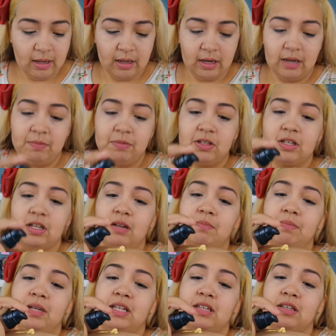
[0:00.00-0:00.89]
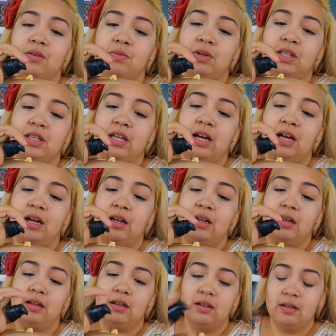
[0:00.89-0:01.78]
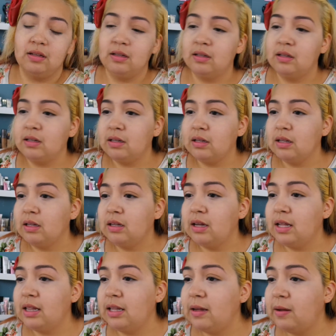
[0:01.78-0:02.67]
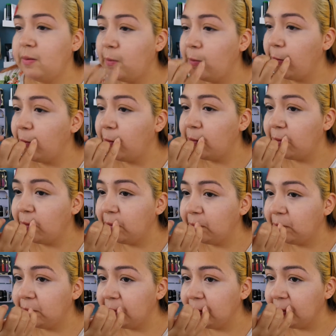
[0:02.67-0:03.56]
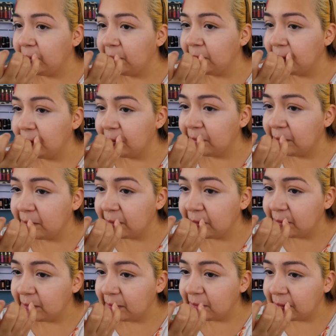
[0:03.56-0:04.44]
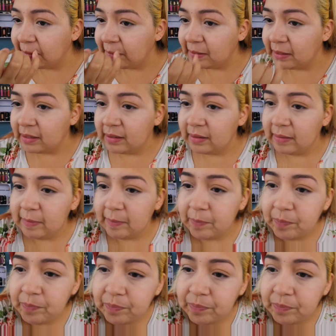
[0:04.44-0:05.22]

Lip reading: I'm just going to mix it with that yellow. Let's see.